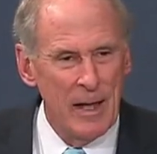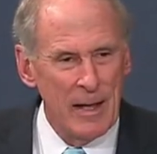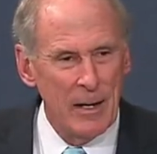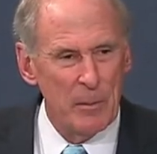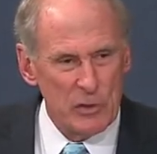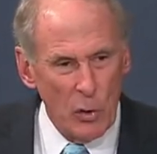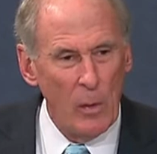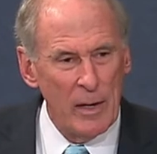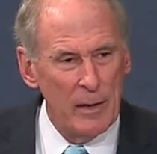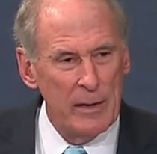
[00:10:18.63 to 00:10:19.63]
And our
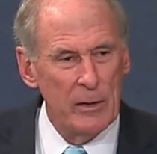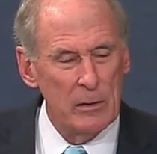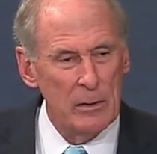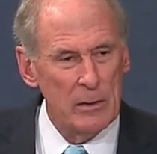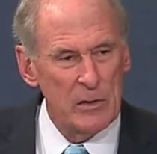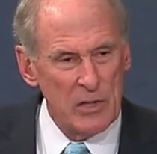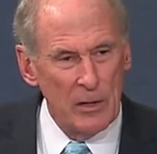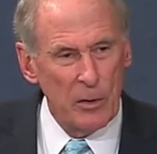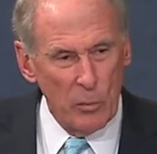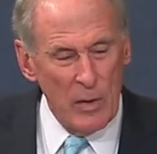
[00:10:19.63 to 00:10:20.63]
majority leader,
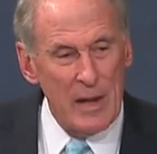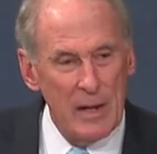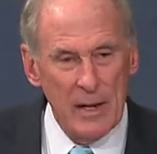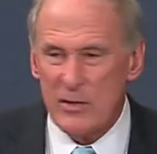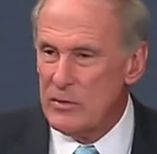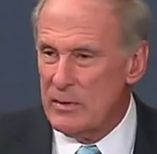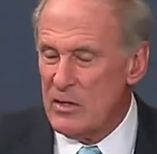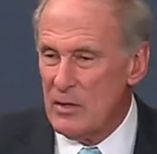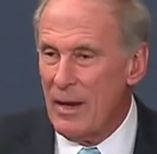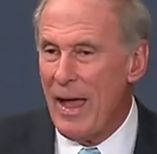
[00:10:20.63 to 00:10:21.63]
Senator Reid, has
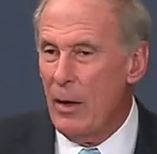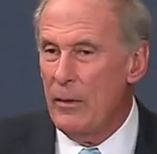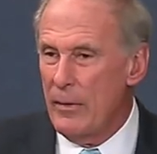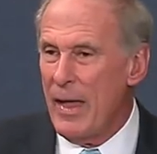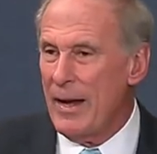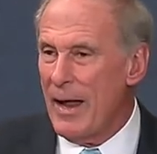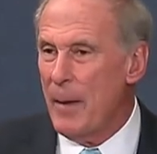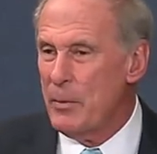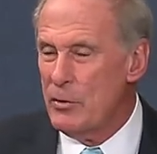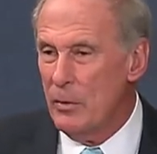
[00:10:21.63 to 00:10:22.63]
disallowed that
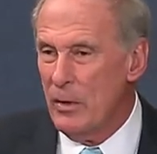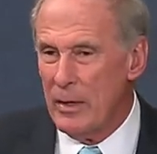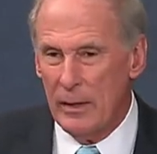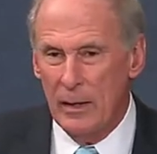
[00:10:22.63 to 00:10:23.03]
opportunity,